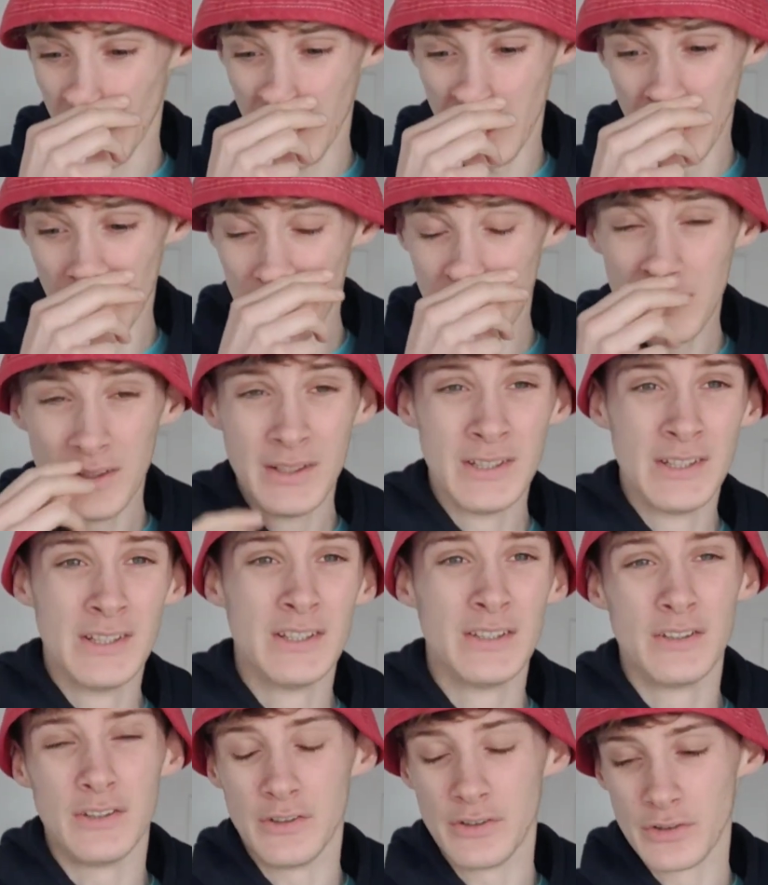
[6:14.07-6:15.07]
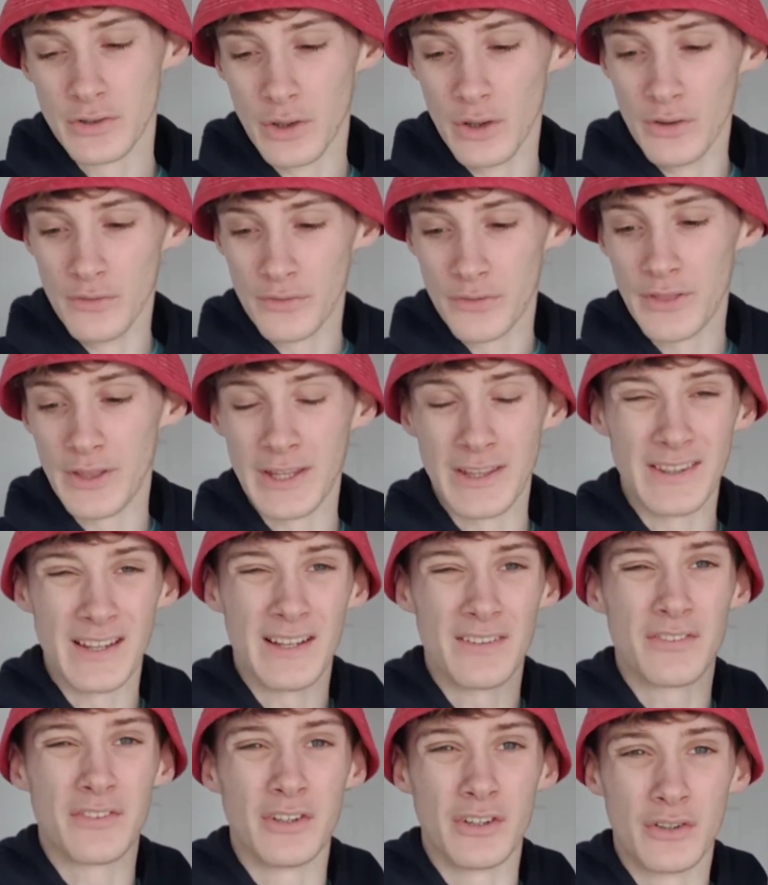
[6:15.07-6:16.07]
And you sort of think
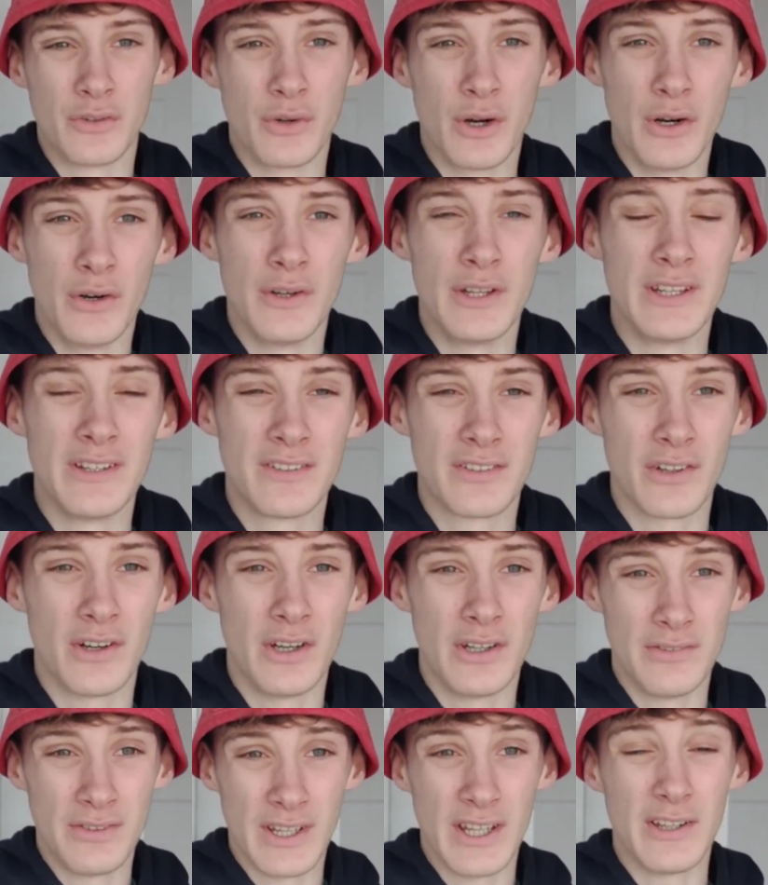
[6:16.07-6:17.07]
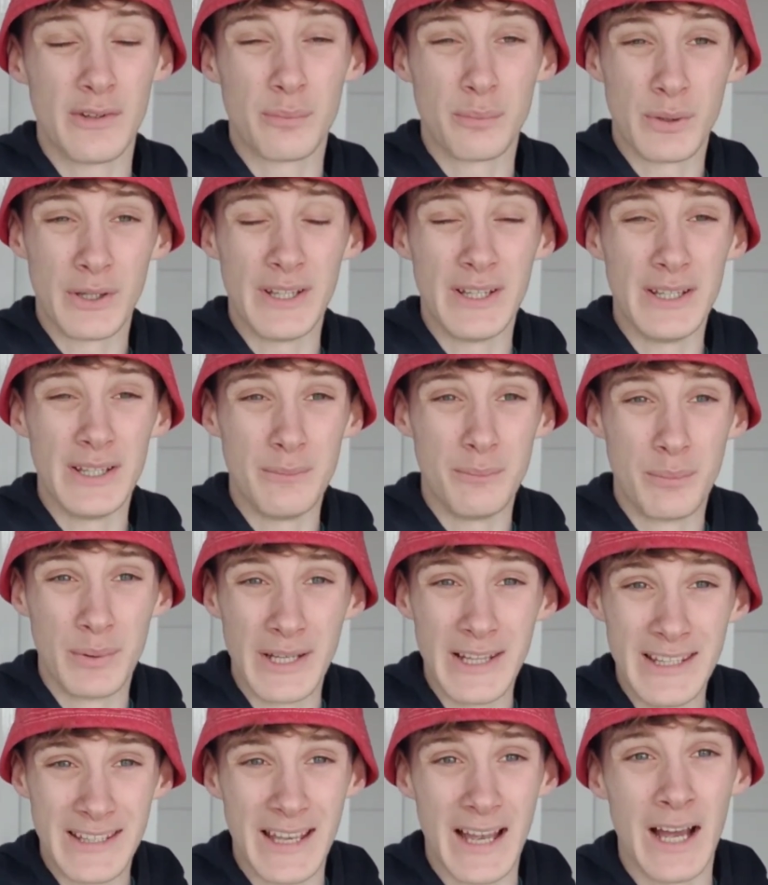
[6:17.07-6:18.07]
that's the groaning side of it. It's a pretty
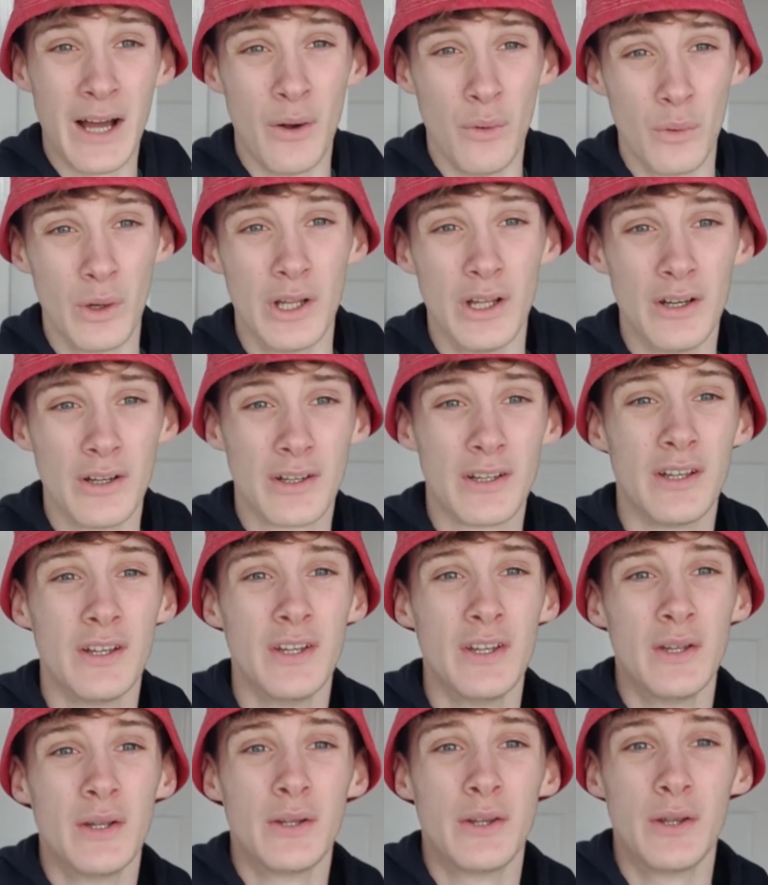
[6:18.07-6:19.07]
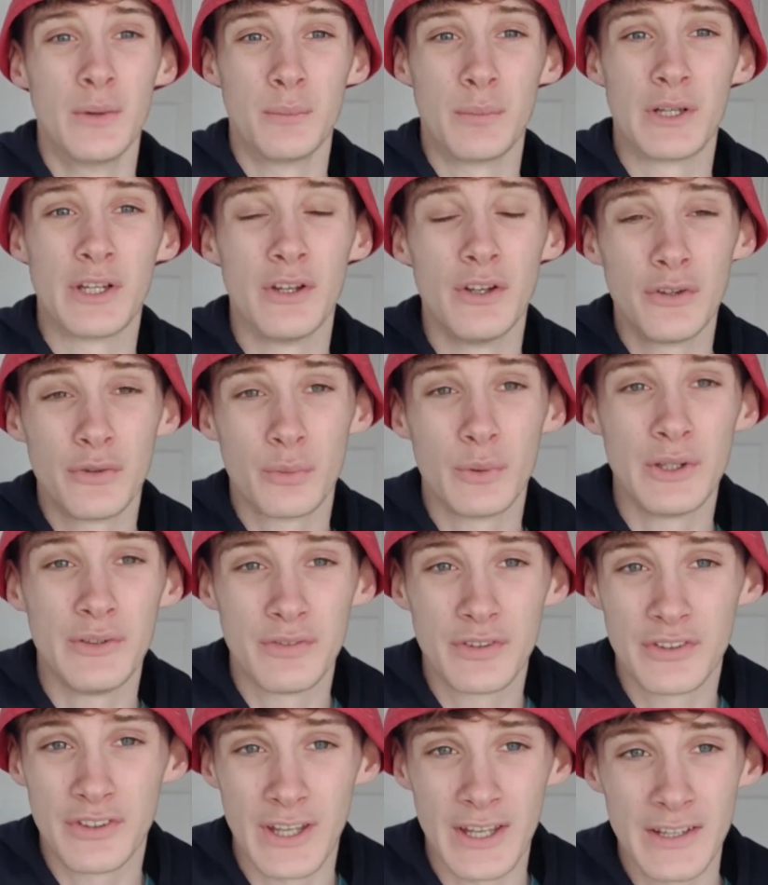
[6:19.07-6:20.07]
bleak outlook that because we've
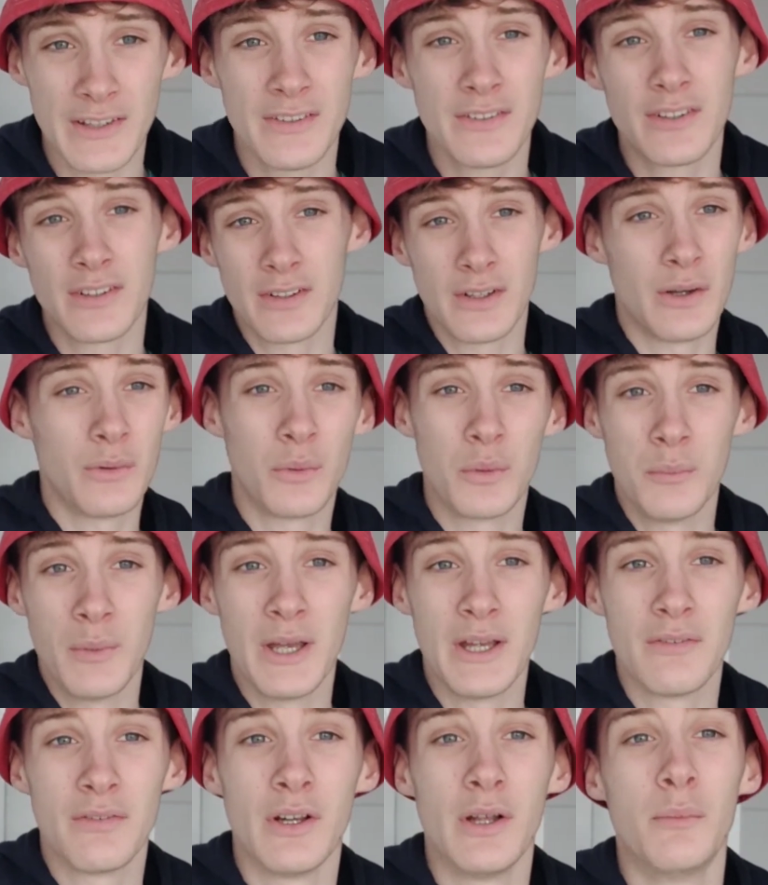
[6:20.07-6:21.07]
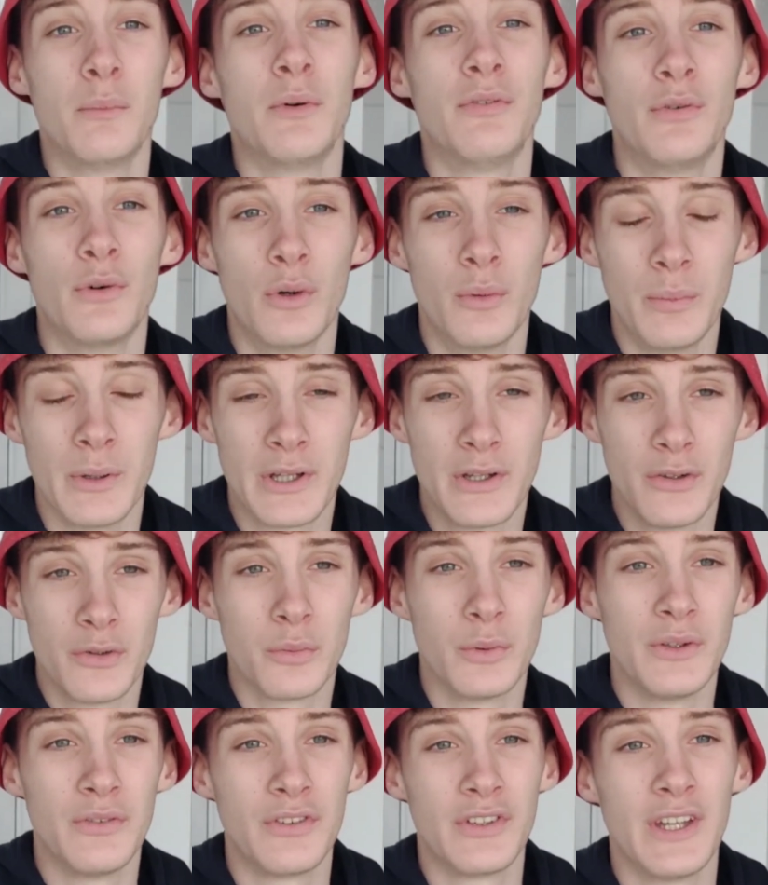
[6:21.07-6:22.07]
sinned, like we may have learned before, because
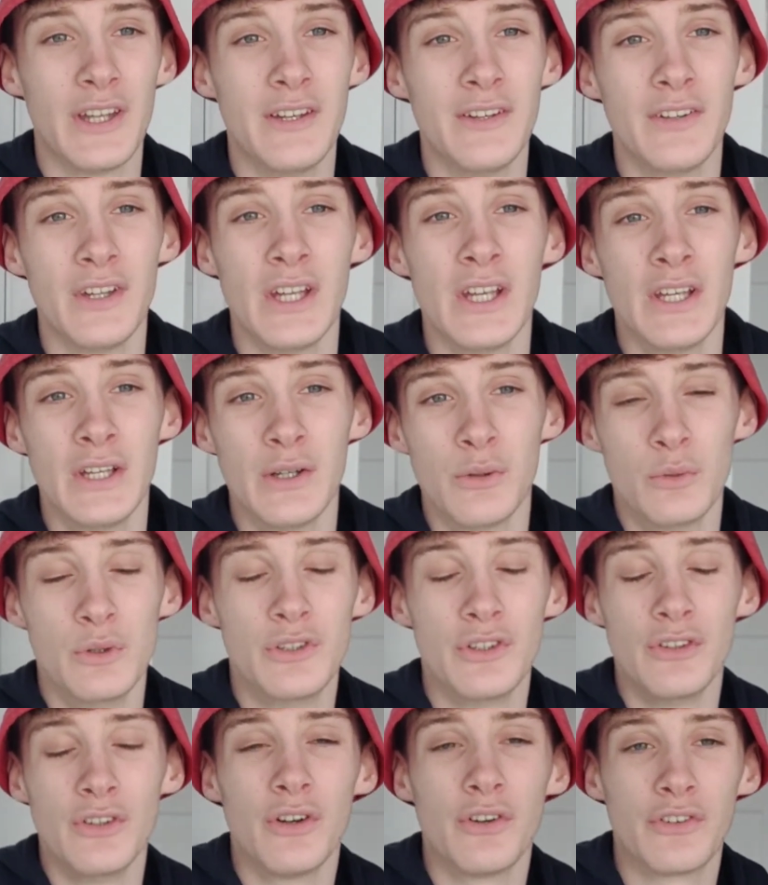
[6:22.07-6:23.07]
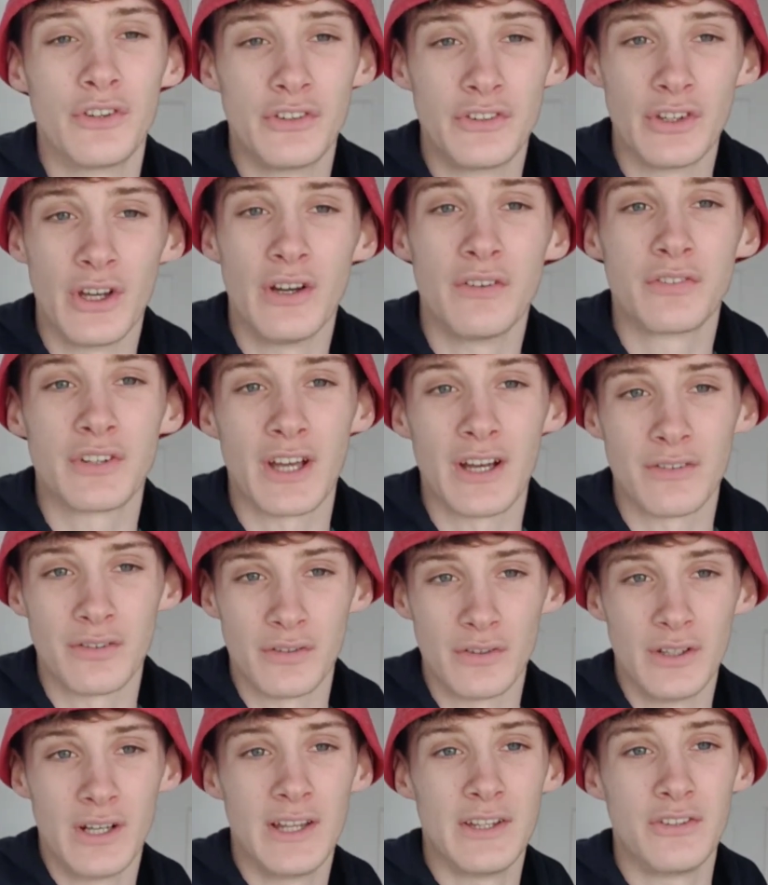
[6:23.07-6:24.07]
we've sinned, we do not deserve to have a
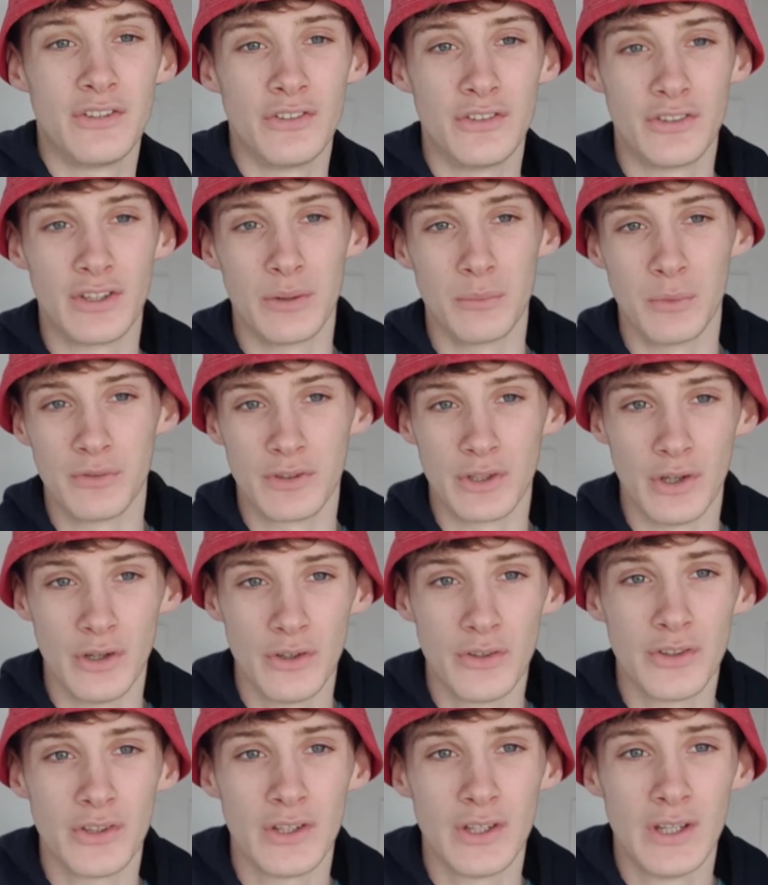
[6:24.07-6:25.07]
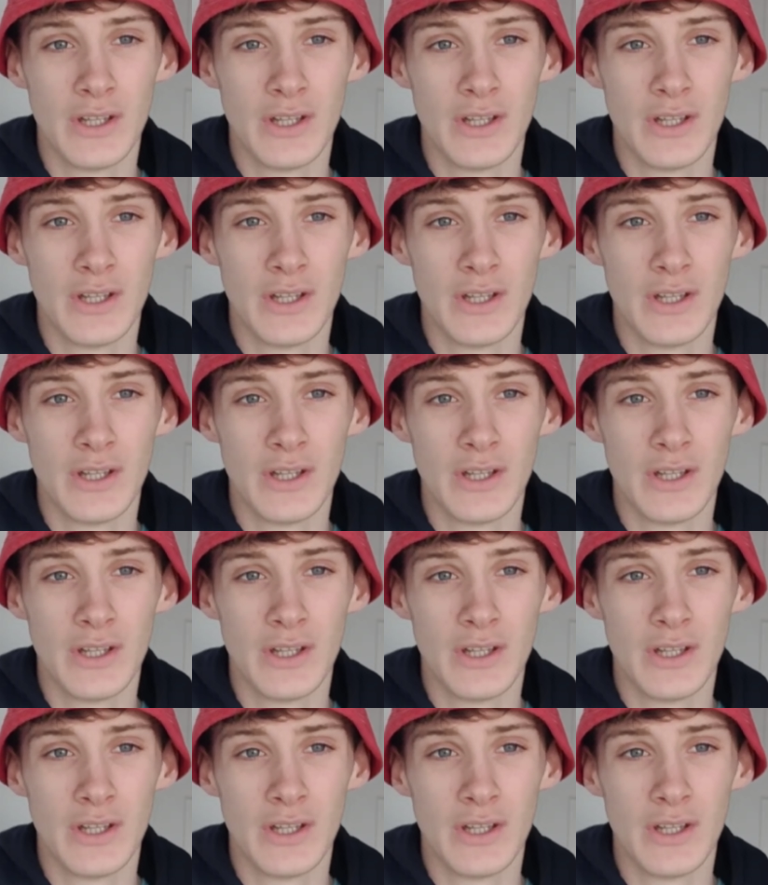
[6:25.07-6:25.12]
relationship with God.